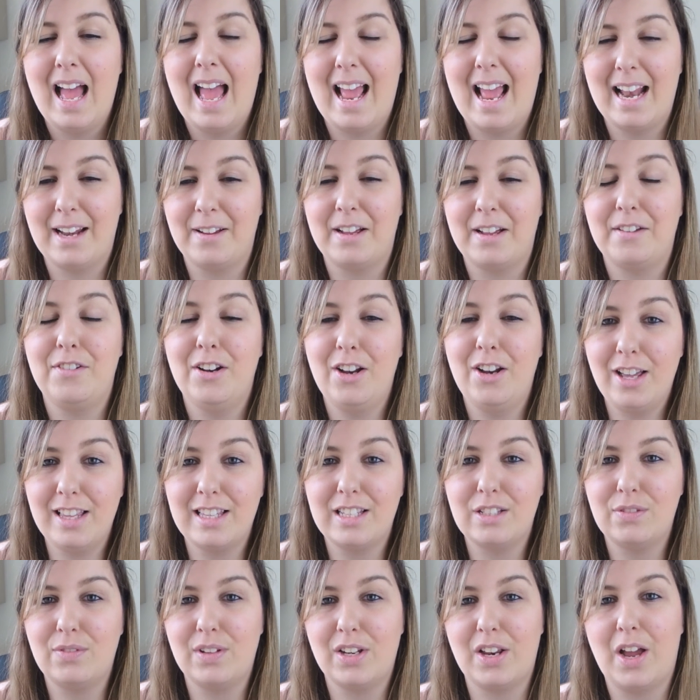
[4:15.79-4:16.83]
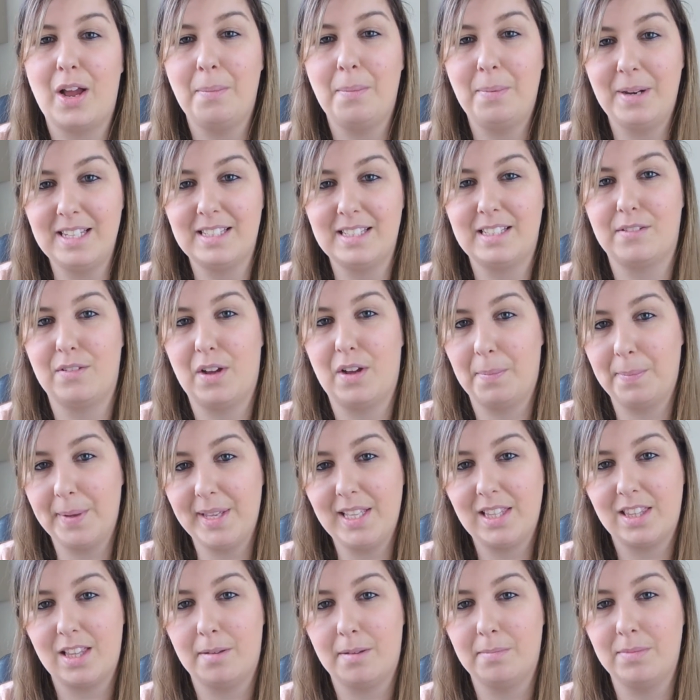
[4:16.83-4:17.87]
anyway, if you like this video, please give it a
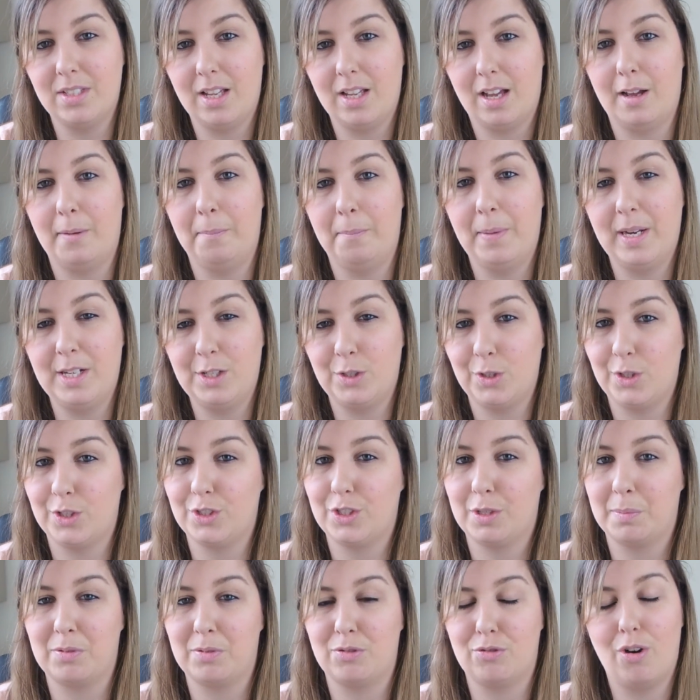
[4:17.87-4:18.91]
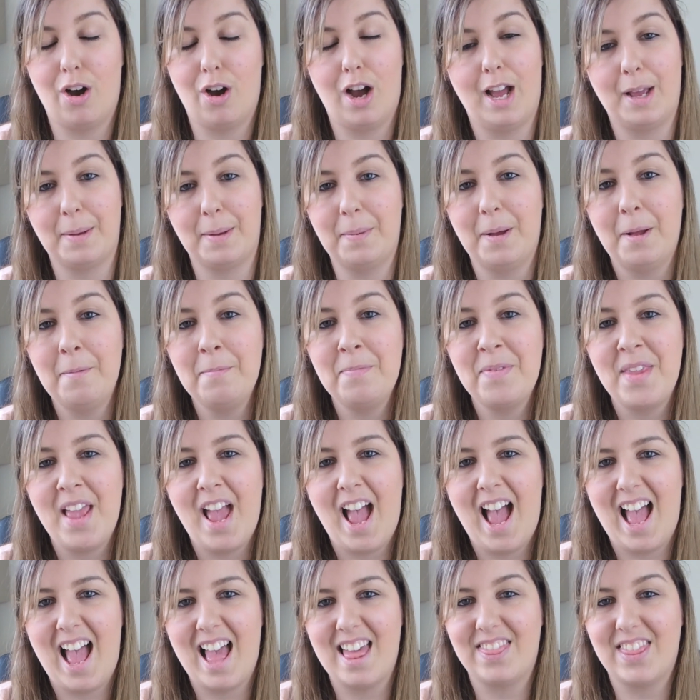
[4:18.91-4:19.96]
big thumbs up, make sure you subscribe,
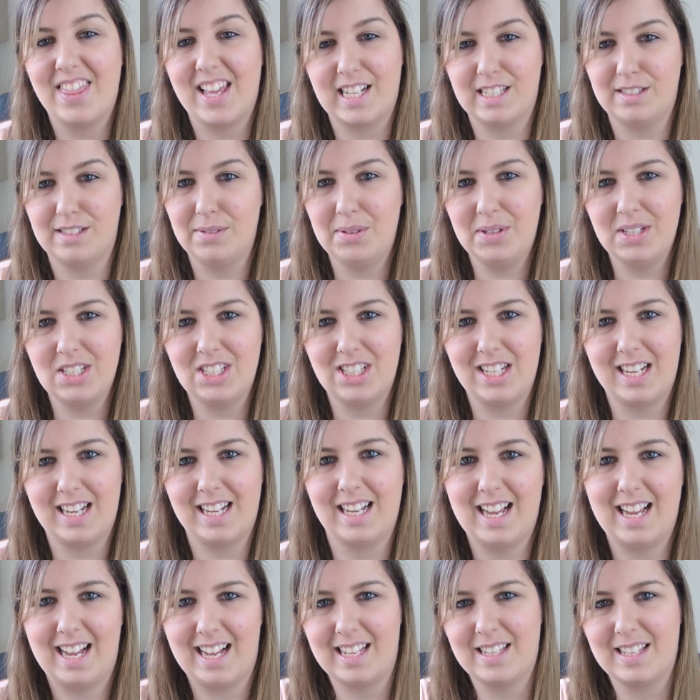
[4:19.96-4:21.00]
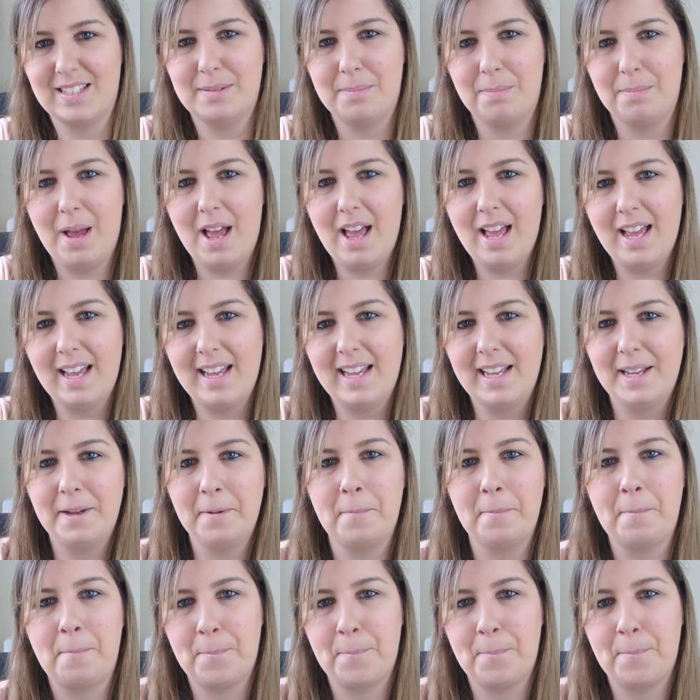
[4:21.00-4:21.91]
and thanks for watching guys, bye!